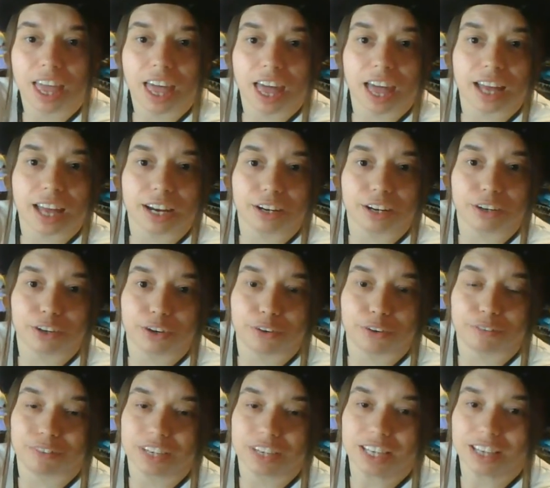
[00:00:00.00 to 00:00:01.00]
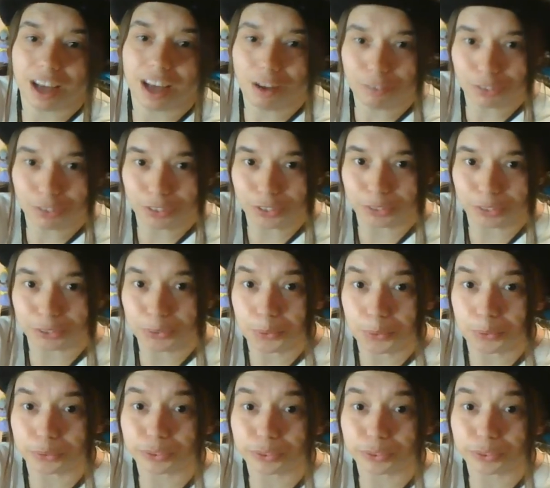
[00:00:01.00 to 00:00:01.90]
and your feet cover the soul.